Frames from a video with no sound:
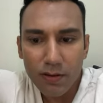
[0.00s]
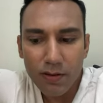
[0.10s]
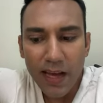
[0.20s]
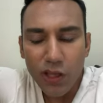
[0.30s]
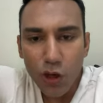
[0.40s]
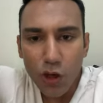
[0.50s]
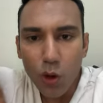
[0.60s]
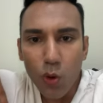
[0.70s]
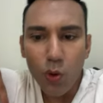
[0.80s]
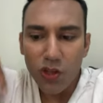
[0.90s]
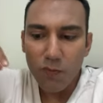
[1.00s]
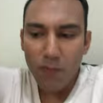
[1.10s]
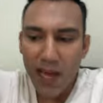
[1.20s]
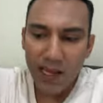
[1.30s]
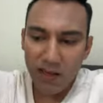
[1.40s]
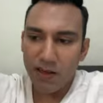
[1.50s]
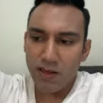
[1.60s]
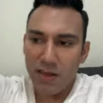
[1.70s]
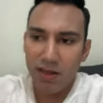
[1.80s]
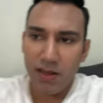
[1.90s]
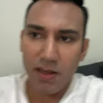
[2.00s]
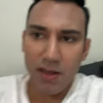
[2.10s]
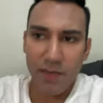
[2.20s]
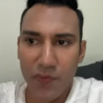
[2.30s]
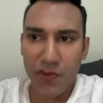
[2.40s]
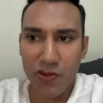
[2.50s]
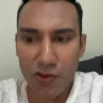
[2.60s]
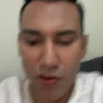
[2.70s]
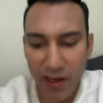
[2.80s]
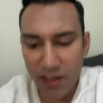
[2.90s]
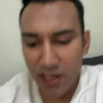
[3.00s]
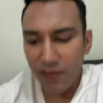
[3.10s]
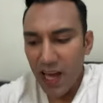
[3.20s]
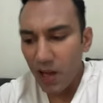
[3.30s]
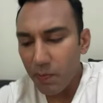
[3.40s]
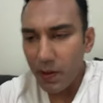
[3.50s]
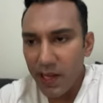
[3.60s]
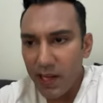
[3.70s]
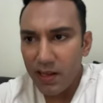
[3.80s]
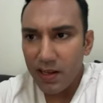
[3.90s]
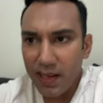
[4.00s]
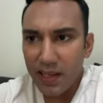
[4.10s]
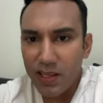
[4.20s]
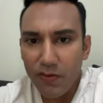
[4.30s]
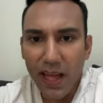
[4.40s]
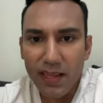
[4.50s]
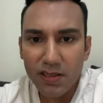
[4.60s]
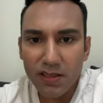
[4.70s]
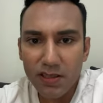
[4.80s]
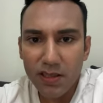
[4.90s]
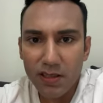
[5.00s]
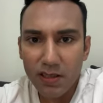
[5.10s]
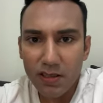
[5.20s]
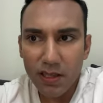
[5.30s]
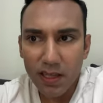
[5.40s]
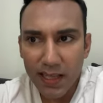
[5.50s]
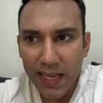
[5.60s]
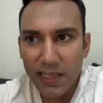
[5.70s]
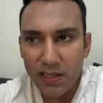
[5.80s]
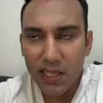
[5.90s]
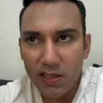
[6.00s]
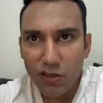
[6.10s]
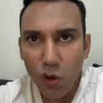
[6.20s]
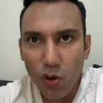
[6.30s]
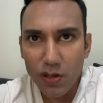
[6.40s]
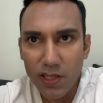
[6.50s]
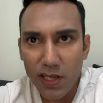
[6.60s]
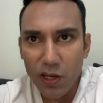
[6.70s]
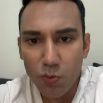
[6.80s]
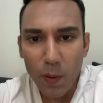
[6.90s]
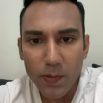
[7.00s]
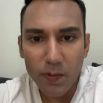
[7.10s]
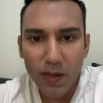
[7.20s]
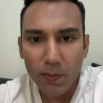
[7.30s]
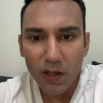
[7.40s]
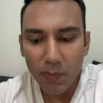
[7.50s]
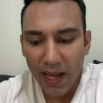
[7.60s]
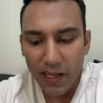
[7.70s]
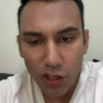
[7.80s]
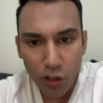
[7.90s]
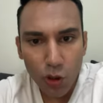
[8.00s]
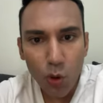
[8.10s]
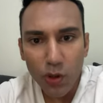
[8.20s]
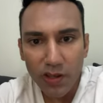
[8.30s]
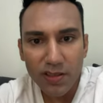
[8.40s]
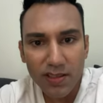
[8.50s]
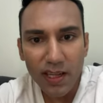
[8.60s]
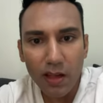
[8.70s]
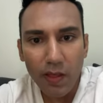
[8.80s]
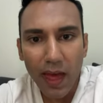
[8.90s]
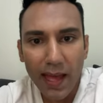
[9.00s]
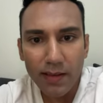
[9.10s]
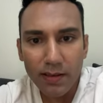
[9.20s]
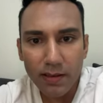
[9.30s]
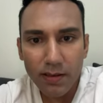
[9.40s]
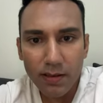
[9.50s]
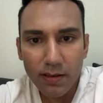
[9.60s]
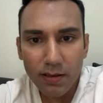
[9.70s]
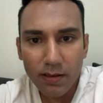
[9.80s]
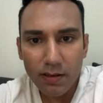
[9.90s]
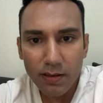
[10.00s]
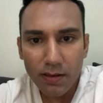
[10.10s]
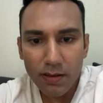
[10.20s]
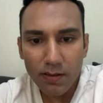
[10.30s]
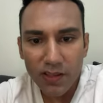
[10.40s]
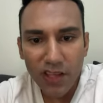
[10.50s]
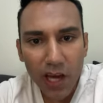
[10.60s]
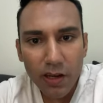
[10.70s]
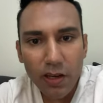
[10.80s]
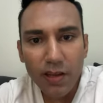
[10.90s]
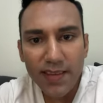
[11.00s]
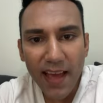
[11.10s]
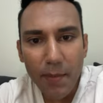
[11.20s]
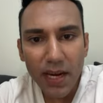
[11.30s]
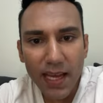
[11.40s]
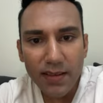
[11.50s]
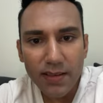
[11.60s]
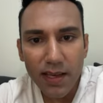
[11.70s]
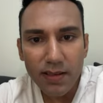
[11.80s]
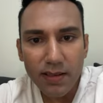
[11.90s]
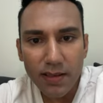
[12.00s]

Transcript: At your core, you may try to develop a like a defense against these toxic, corrupt people, but at your core, you're still there this uncontaminated,